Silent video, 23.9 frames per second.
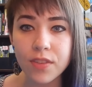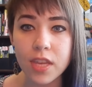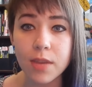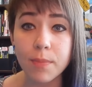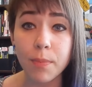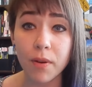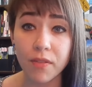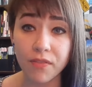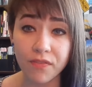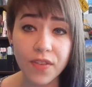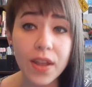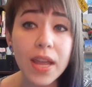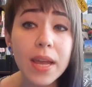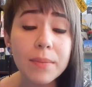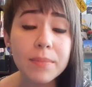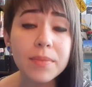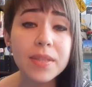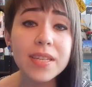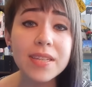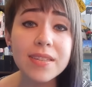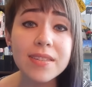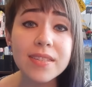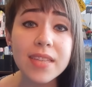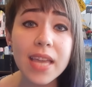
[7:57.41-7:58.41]
keep our
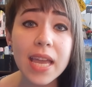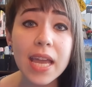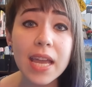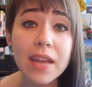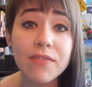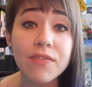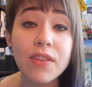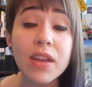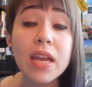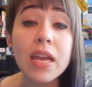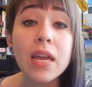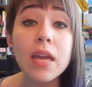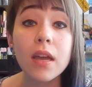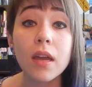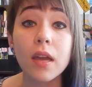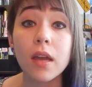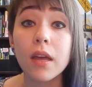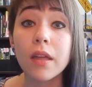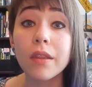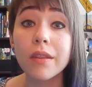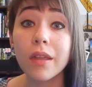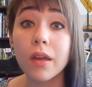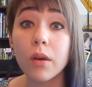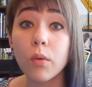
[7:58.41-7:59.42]
families safe.
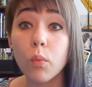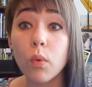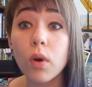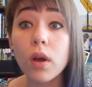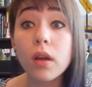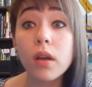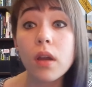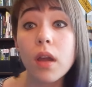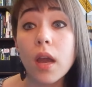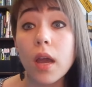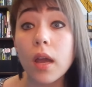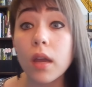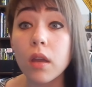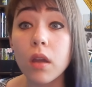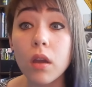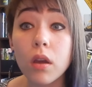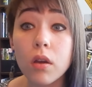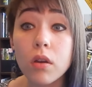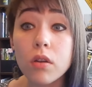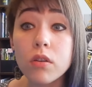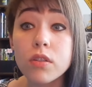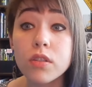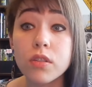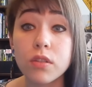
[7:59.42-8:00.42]
And then one guy
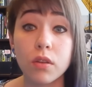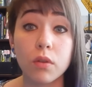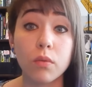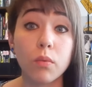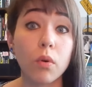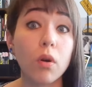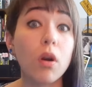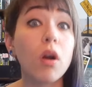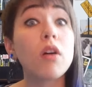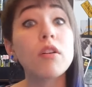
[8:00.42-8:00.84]
goes, so we're